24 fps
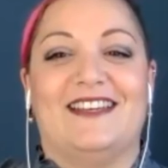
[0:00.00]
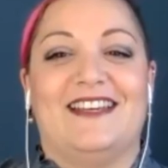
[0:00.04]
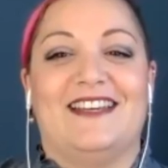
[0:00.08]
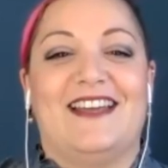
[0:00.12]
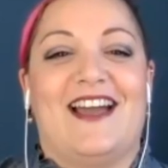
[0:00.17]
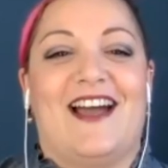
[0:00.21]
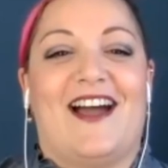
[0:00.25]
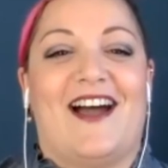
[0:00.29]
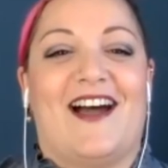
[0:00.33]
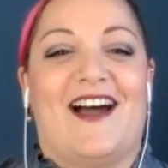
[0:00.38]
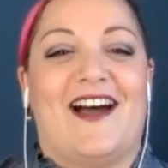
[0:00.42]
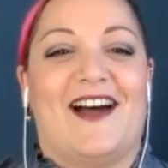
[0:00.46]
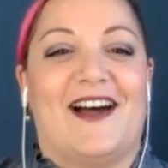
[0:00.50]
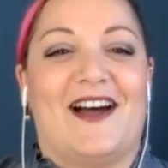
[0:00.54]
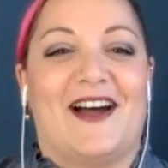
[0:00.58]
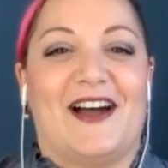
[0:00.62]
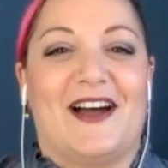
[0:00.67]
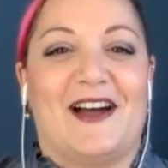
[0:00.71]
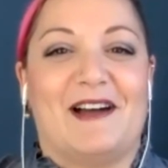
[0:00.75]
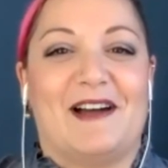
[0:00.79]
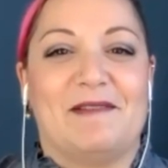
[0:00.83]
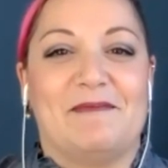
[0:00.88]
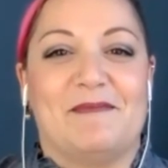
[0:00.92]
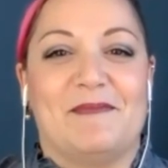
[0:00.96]

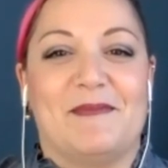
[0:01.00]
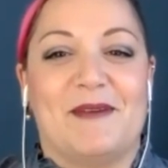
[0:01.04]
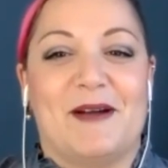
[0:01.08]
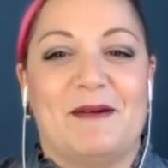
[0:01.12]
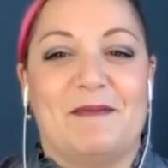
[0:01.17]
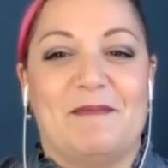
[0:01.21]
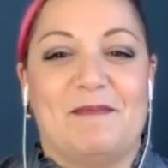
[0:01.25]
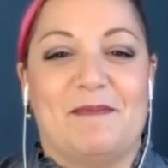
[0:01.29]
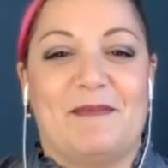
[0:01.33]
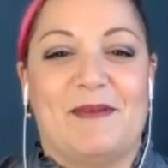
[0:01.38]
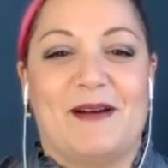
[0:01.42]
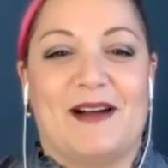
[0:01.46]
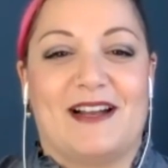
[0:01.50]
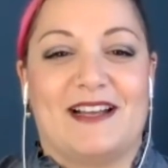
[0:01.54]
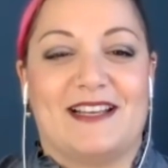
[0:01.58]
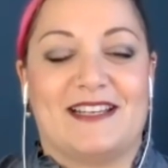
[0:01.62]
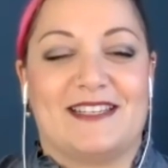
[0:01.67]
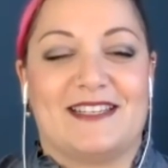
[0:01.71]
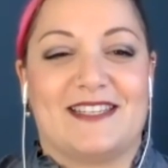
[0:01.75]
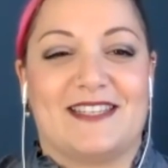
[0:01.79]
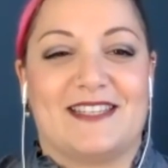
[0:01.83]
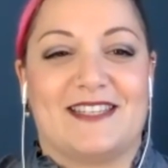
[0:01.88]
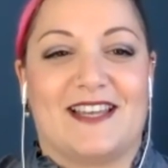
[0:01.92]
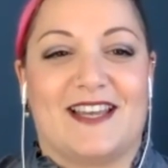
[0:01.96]
but
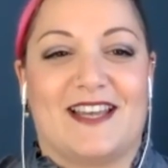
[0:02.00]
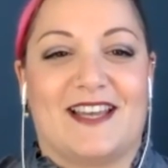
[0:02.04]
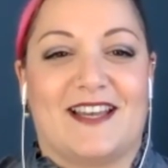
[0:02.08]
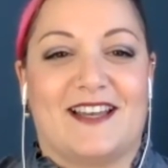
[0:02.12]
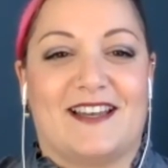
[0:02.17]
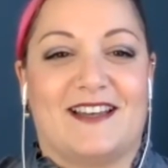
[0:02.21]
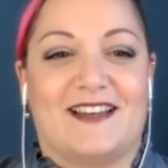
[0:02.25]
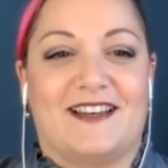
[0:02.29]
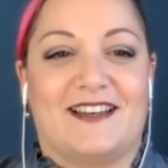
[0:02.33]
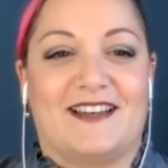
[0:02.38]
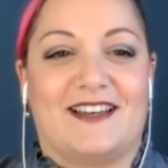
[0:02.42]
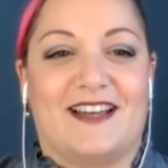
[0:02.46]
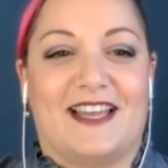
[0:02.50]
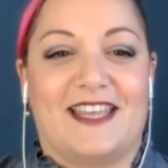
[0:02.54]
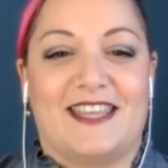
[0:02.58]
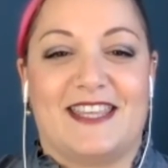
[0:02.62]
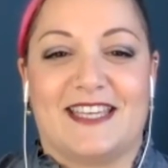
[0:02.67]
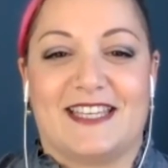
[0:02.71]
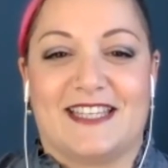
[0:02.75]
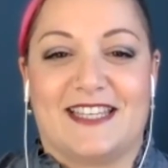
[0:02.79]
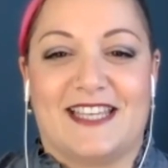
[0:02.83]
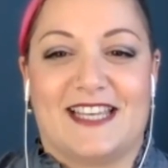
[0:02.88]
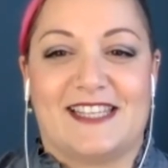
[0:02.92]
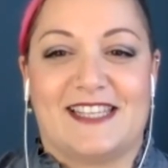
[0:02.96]
I
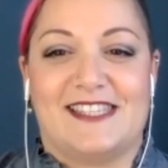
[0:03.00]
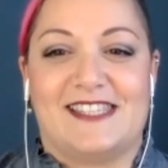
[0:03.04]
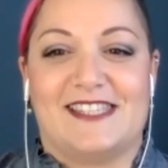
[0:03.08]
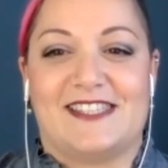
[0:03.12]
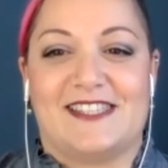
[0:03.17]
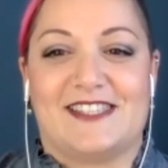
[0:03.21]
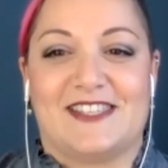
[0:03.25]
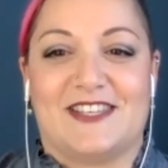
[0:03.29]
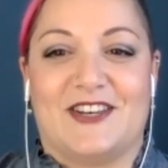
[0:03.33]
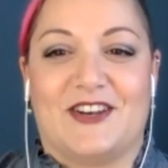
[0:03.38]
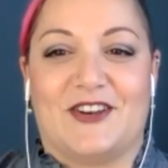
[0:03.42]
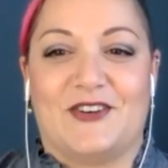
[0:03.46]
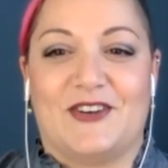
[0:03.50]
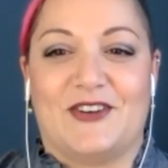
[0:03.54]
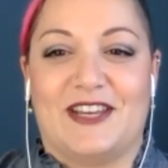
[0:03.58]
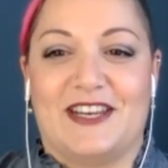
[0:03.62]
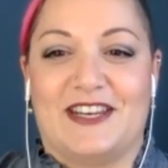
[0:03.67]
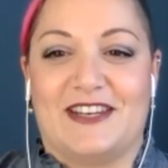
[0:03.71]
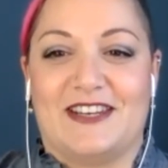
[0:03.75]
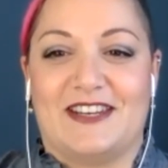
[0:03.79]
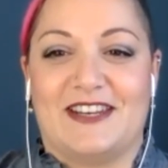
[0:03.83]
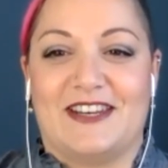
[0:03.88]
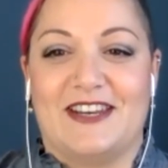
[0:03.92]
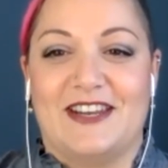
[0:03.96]
think that's
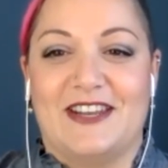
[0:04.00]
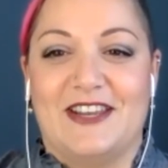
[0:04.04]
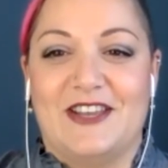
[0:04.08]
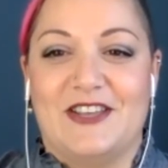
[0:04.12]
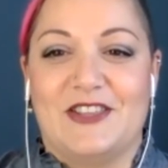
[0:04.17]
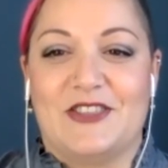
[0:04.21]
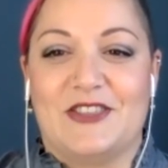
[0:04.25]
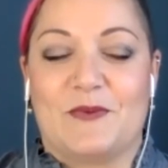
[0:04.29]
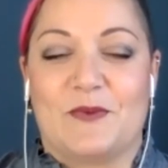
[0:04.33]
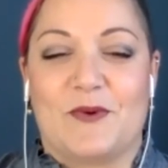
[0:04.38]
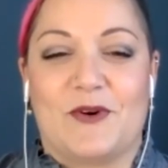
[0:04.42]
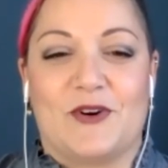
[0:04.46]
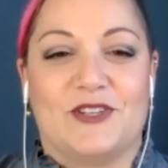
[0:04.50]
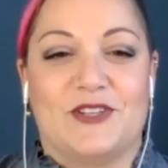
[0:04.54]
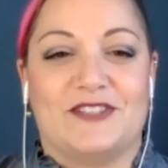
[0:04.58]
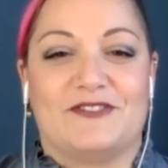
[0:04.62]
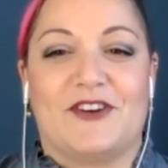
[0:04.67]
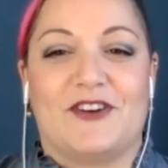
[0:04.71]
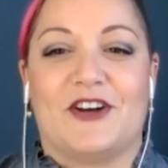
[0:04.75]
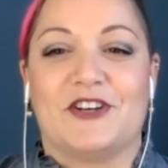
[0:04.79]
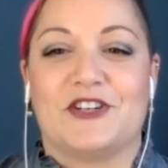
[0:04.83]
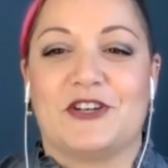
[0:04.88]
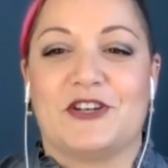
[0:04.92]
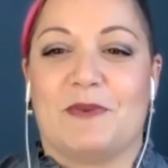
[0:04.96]
in the world of
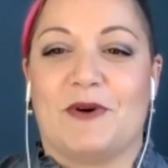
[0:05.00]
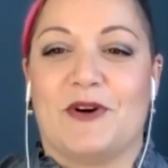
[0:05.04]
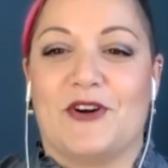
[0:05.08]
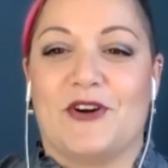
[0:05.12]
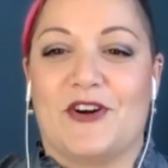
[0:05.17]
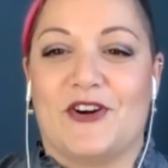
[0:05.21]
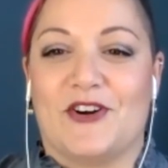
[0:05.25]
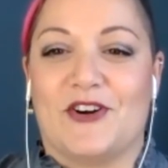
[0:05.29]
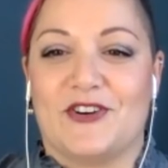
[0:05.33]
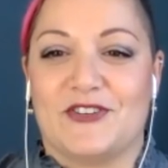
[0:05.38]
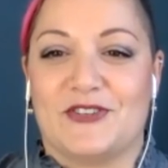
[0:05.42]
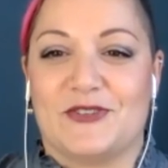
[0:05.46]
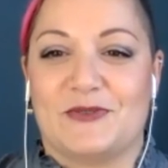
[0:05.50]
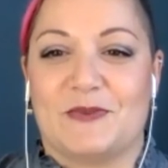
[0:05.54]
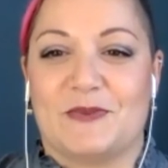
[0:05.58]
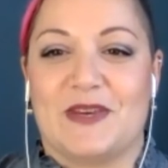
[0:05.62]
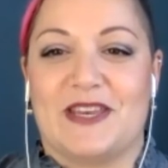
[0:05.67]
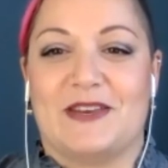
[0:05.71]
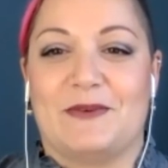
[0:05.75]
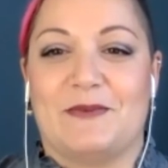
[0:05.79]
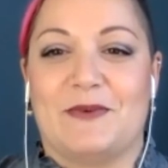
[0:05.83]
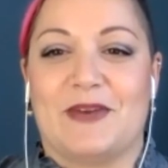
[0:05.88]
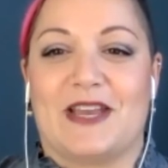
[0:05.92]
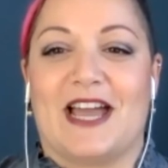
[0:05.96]
entrepreneurs,
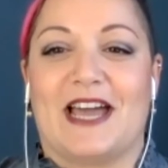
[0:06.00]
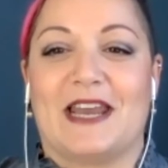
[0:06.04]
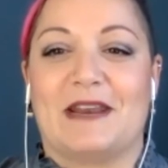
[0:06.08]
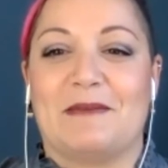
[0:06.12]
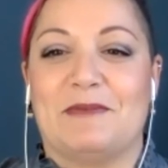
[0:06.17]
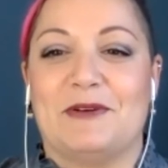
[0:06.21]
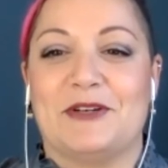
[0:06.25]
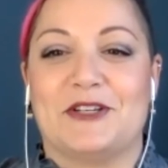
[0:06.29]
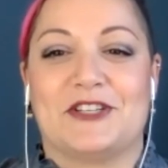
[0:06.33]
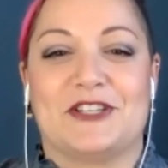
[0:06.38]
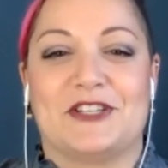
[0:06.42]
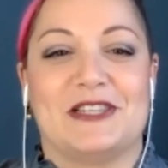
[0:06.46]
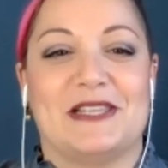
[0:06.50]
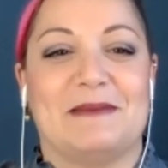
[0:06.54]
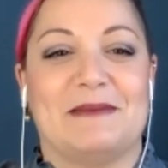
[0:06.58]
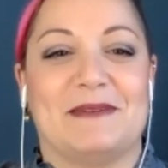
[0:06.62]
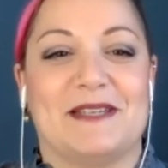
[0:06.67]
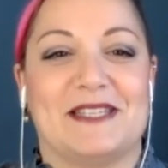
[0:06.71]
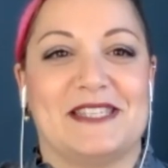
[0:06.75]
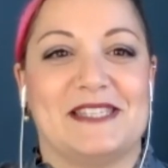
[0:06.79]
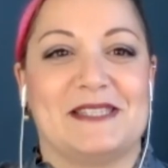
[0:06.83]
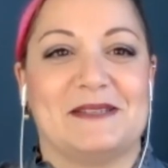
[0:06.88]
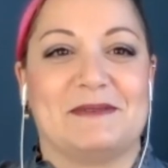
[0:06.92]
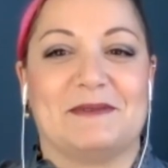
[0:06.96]
we kind of push
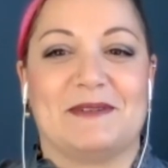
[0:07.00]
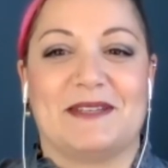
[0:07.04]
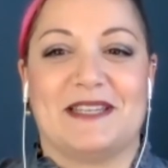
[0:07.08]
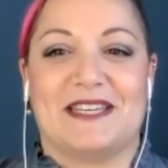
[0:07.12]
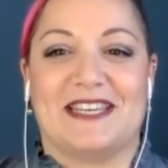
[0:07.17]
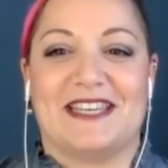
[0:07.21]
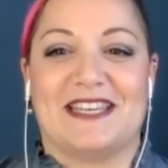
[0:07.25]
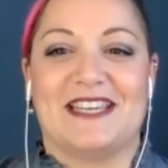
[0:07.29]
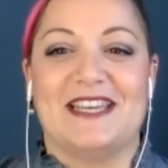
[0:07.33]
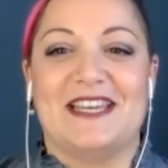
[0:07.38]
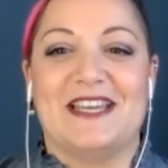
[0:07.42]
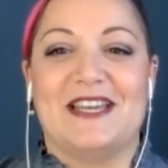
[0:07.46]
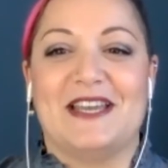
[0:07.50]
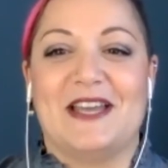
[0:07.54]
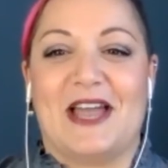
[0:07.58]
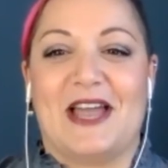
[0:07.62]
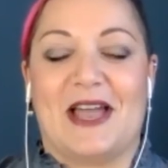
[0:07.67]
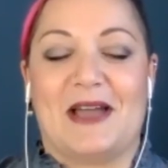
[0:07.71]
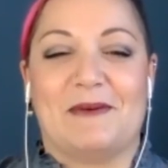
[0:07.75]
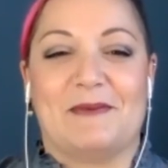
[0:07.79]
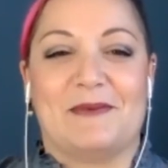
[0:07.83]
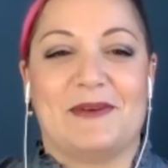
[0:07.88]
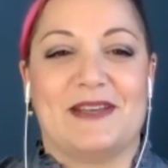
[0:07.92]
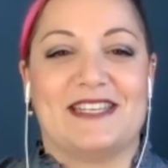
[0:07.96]
limits, and we
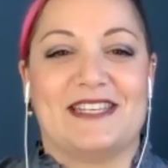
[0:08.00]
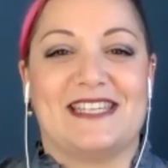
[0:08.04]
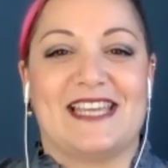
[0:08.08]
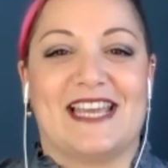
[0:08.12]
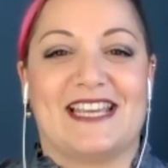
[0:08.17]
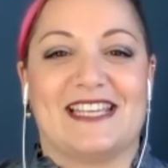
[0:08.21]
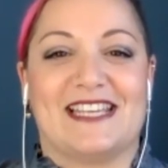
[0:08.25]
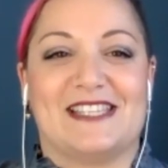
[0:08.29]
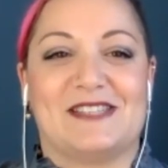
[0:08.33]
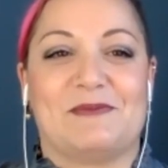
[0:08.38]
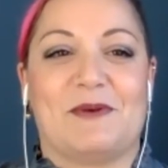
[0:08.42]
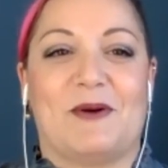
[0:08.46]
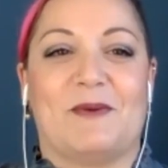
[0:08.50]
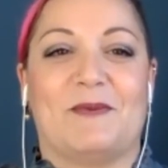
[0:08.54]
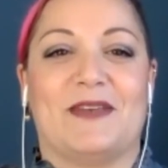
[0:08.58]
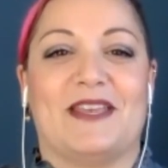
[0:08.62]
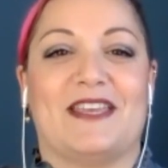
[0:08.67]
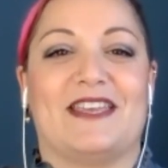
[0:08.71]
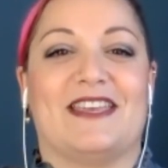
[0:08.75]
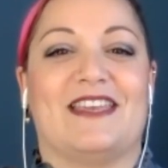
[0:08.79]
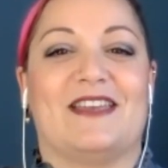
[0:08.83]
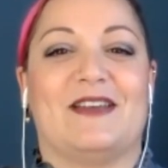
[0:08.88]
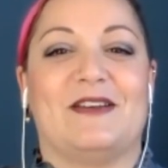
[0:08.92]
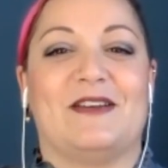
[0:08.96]
test
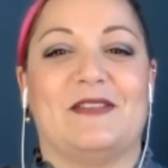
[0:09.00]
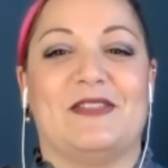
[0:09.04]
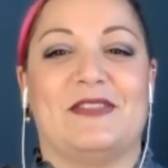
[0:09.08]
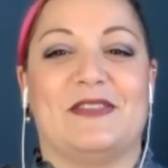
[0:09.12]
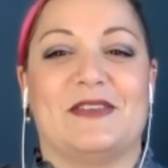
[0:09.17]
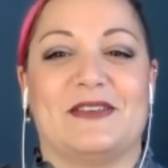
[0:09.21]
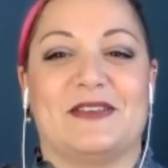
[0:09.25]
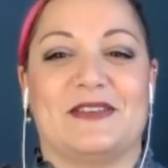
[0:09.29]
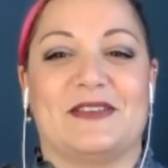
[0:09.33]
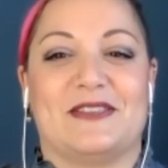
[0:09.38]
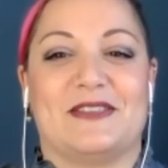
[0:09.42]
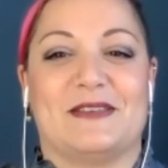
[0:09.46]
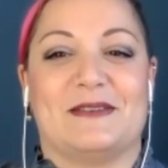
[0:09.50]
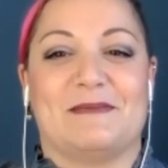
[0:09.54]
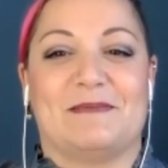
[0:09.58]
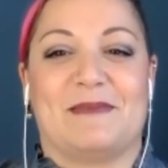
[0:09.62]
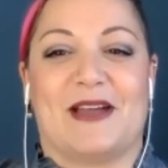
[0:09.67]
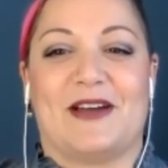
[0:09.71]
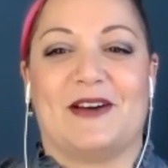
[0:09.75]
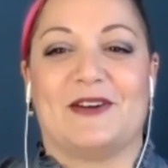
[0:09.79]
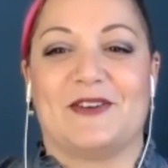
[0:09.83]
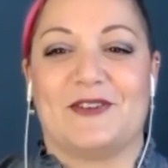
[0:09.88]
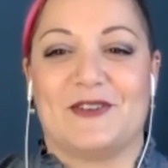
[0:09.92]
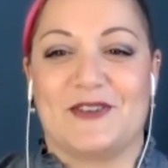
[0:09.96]
the
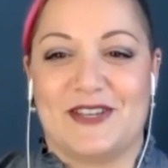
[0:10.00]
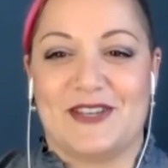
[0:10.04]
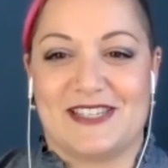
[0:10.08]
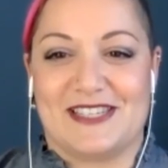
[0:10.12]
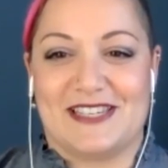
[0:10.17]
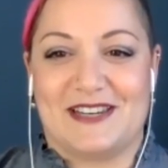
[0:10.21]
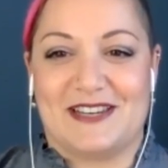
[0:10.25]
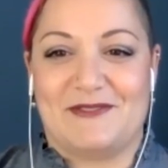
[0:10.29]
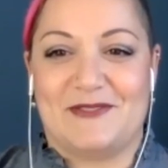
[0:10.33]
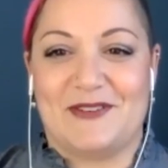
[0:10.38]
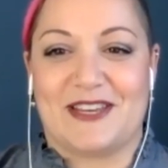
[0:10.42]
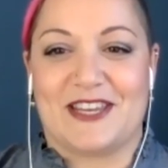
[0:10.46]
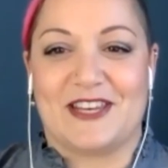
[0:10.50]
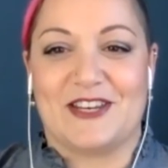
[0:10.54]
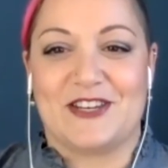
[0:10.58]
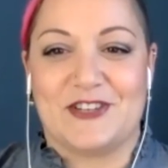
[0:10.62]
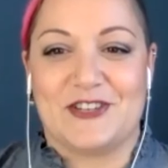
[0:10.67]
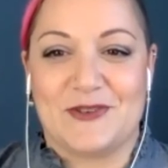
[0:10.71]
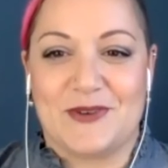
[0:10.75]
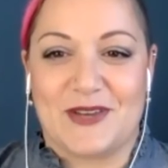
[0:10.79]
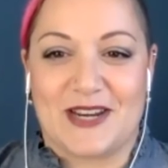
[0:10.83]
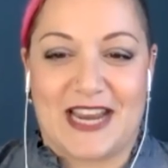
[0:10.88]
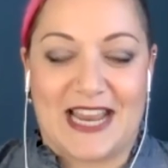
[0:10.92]
boundaries, and if we can do it.